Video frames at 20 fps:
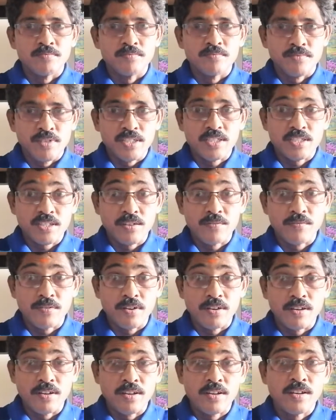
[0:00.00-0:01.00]
first of
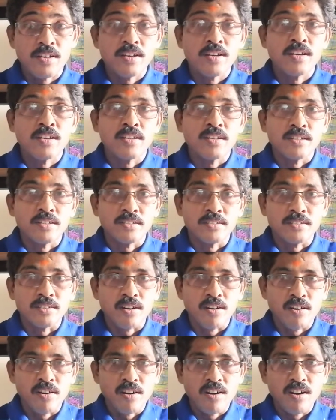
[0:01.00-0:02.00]
all,
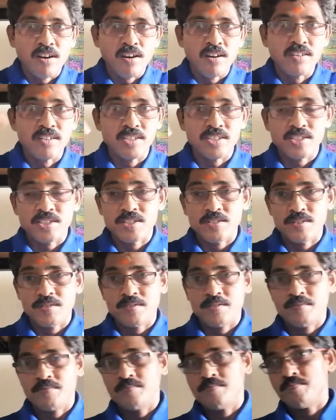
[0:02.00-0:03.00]
the honest
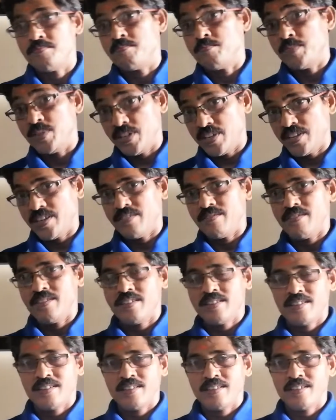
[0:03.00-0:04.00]

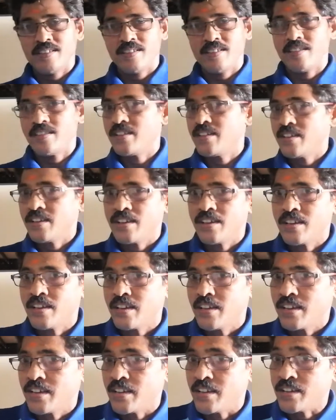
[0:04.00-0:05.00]
behavior.
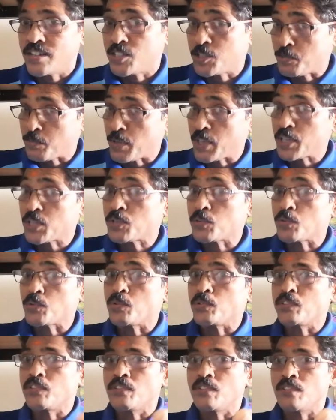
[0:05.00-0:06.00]
It is bring to
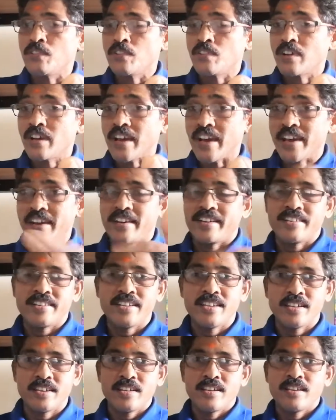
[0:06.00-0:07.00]
good
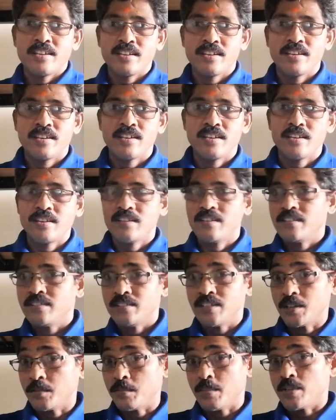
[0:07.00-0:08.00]
character
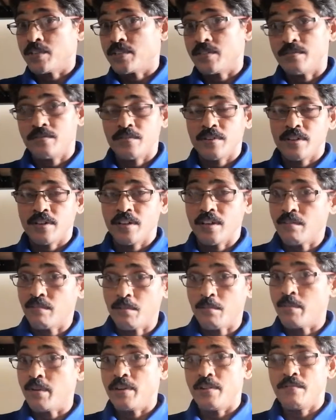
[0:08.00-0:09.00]
that person,
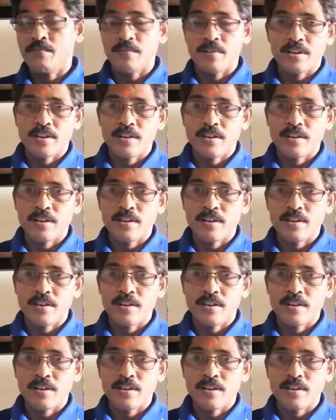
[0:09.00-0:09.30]
everybody.